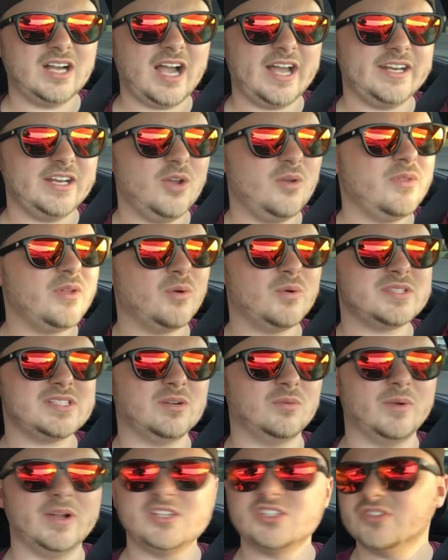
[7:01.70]
I know there was
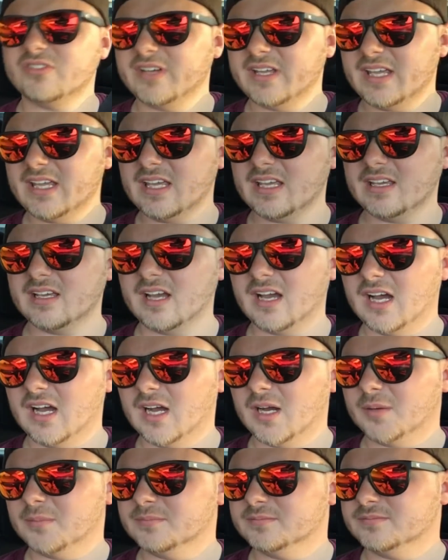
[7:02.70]
originally.
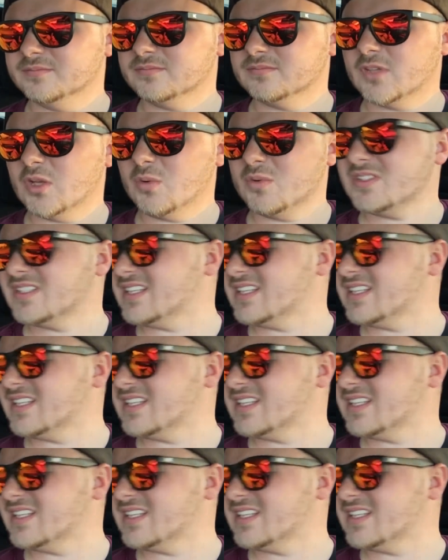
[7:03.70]
Who was